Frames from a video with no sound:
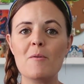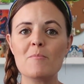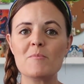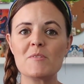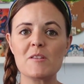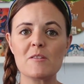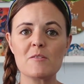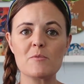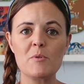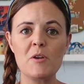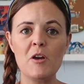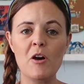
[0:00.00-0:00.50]

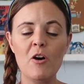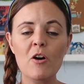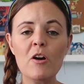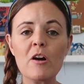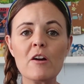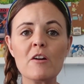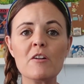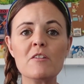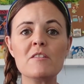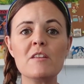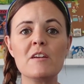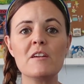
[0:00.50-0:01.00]
Since we all
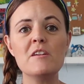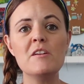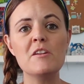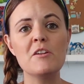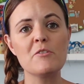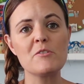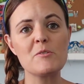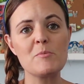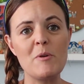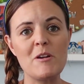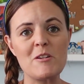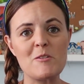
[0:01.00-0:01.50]
heard that, you
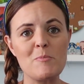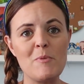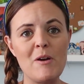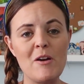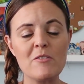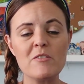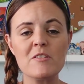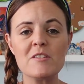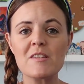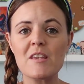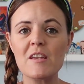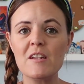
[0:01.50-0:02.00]
know, Splash
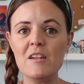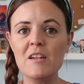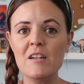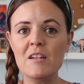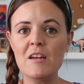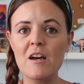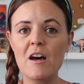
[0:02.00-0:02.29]
Mountain is getting,